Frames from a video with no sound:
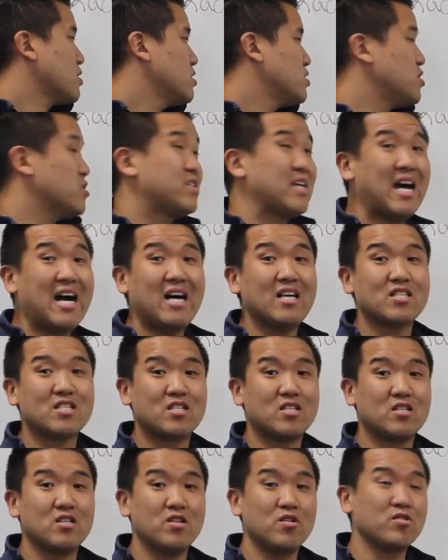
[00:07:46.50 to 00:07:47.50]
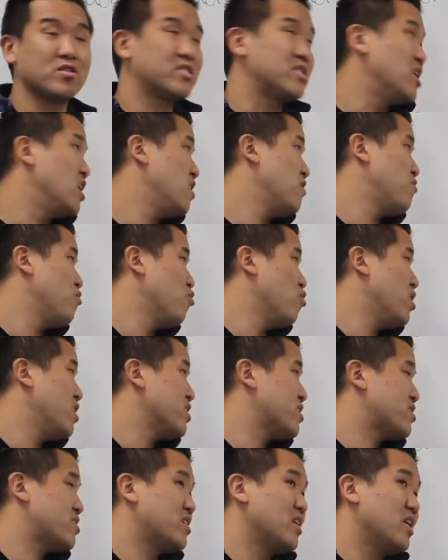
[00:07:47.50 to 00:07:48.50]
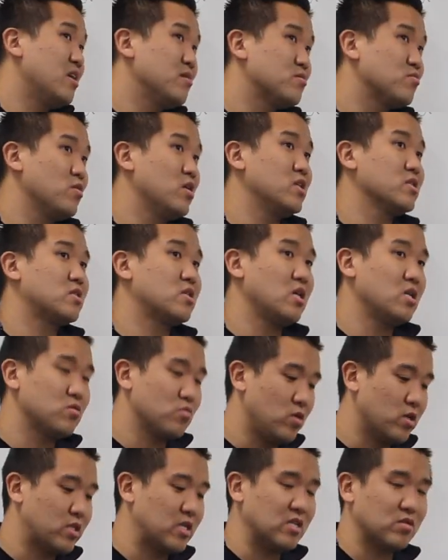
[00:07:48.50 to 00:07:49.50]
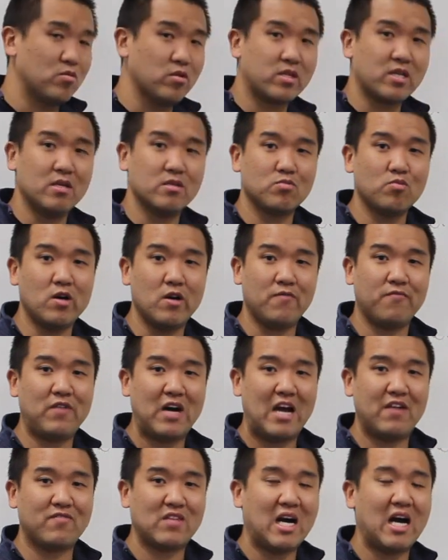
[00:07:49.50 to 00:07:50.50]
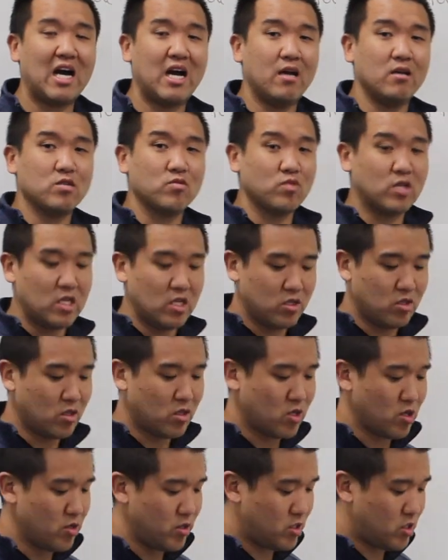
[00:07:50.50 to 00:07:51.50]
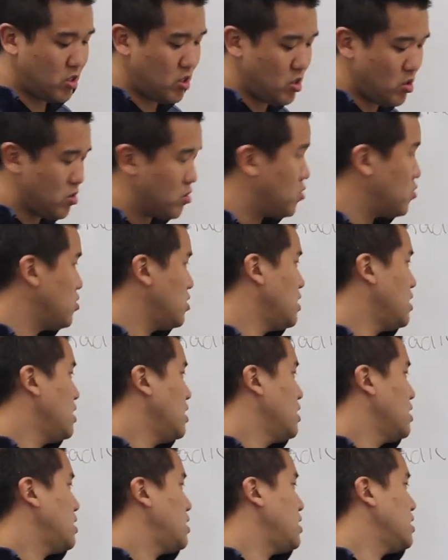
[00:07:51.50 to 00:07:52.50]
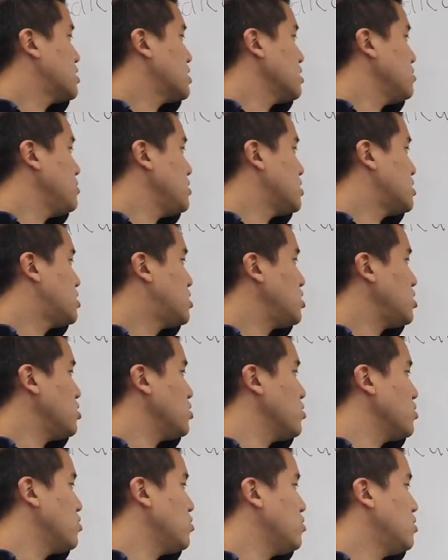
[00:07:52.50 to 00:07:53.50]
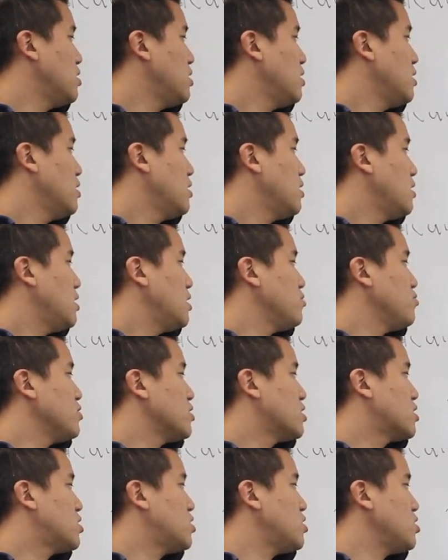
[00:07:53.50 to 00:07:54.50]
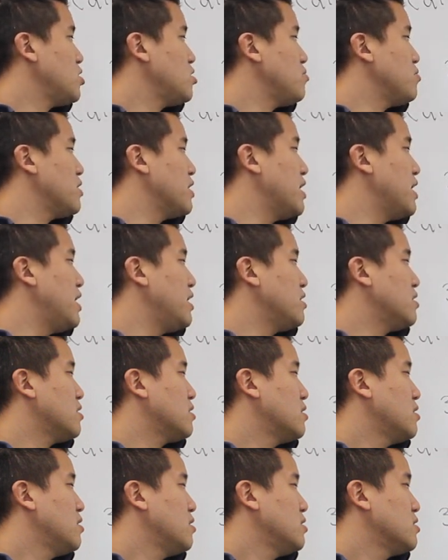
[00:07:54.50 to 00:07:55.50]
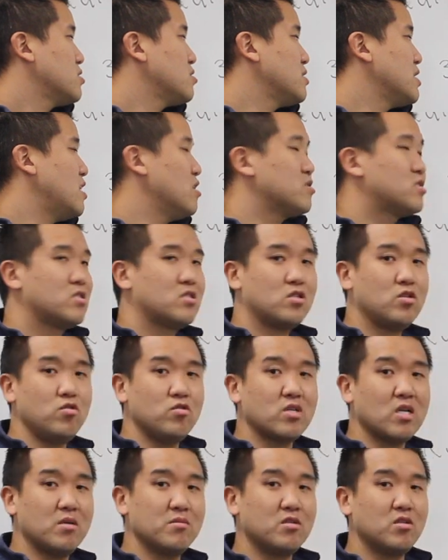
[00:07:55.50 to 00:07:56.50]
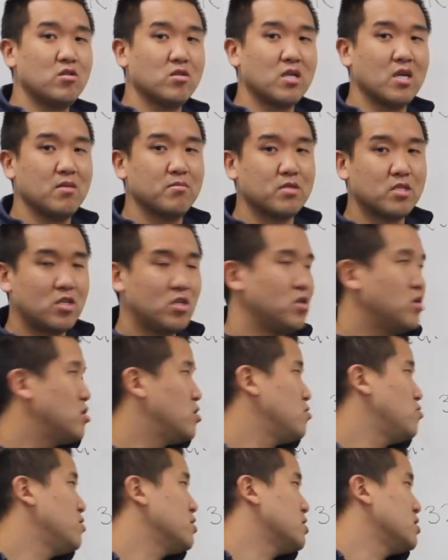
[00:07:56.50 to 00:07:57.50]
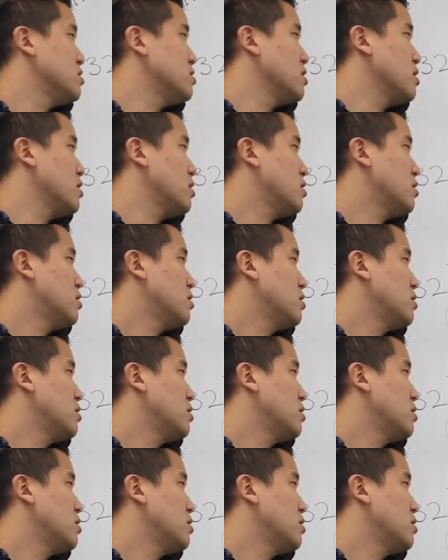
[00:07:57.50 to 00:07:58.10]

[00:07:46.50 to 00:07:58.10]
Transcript: So you have to ask yourself, what times what times what times what times what 5 times, which gives you 32. It's going to be 2. And we cube that. So now it's 2 times 2 times 2, which is 8.